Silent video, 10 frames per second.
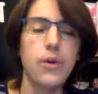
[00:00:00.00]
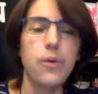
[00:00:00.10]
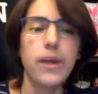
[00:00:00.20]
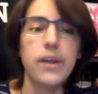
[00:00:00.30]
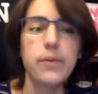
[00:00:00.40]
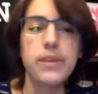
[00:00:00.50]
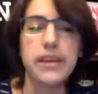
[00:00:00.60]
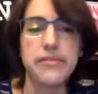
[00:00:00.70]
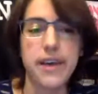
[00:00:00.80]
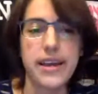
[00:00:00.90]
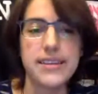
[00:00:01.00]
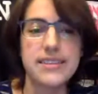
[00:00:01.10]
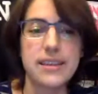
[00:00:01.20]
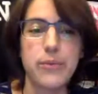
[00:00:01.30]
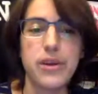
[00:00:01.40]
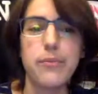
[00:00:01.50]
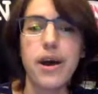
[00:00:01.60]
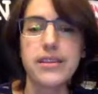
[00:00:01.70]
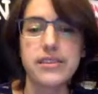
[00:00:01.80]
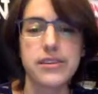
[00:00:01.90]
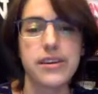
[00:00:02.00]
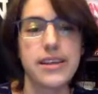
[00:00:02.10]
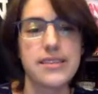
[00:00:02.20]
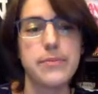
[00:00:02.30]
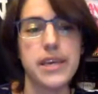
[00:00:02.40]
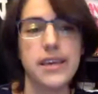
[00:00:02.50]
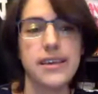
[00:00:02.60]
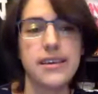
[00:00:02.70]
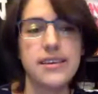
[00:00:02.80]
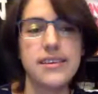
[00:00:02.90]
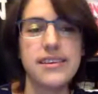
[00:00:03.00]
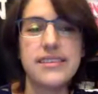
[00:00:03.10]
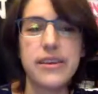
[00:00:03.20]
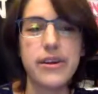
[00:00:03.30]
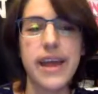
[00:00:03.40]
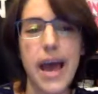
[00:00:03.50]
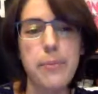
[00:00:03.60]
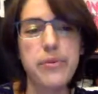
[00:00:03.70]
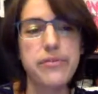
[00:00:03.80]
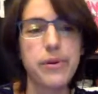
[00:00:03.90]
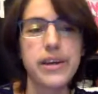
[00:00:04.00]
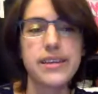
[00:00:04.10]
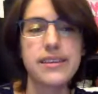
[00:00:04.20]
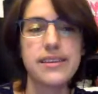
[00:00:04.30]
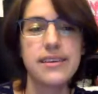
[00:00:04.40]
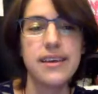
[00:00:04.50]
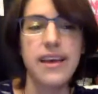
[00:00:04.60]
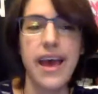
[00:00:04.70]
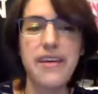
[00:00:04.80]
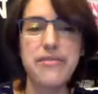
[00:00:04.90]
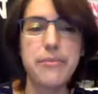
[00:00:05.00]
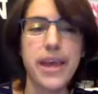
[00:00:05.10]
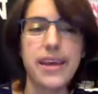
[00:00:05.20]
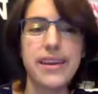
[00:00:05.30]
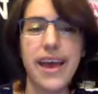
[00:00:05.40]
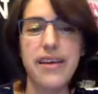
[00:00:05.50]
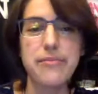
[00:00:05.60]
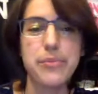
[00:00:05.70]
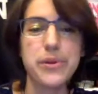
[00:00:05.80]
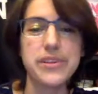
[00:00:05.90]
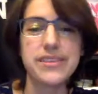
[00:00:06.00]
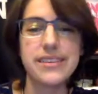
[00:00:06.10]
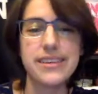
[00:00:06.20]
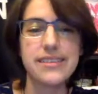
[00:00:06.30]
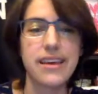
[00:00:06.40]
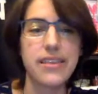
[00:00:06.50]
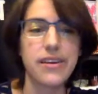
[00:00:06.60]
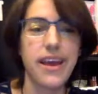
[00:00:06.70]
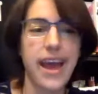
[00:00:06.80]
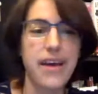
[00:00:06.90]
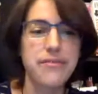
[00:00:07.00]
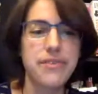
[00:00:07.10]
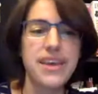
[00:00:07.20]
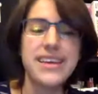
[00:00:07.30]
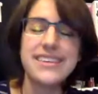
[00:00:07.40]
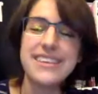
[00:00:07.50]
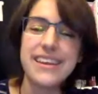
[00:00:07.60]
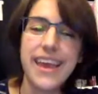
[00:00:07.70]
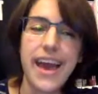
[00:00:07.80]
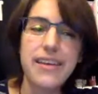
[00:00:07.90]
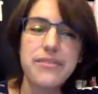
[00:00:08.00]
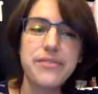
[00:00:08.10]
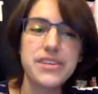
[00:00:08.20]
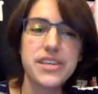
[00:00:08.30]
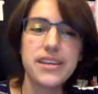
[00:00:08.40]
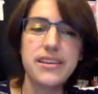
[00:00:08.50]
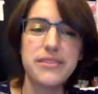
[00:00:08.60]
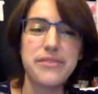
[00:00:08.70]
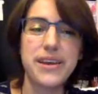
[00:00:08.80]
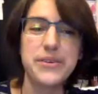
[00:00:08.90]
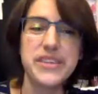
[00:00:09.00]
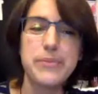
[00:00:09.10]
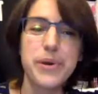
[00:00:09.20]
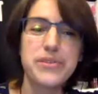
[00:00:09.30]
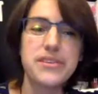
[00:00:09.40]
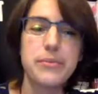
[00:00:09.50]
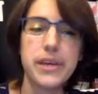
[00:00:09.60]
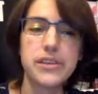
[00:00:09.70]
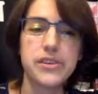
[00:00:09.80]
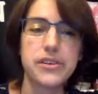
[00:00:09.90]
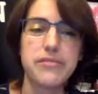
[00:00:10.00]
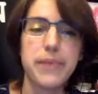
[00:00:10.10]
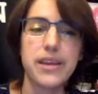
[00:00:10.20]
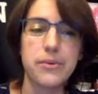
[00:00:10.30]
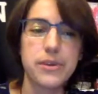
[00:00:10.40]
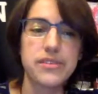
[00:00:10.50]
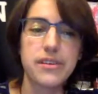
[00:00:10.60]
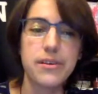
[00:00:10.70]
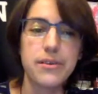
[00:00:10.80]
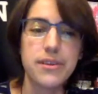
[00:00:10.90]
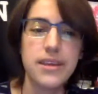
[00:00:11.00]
Where will I find someone monster as me? Is there an app for it? Half man, half bull seeks other half. Is it catfishing if I only post a picture of my torso?